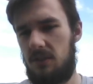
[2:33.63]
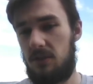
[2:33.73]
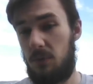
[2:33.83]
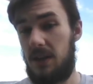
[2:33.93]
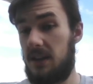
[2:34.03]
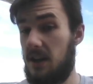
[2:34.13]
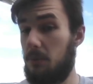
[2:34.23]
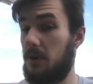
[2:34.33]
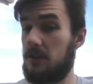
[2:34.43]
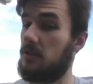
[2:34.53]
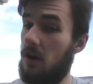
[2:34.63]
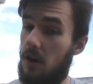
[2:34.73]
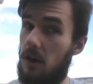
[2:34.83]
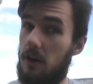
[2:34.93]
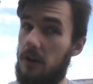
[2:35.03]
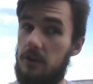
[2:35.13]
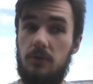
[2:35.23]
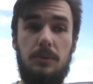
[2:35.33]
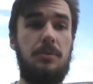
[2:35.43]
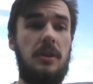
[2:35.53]
so we can now press R to
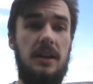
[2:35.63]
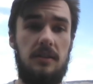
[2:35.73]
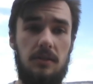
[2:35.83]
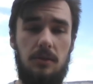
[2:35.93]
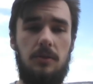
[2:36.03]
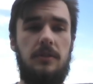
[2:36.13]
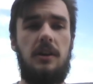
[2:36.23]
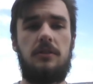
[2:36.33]
replace the whole cell.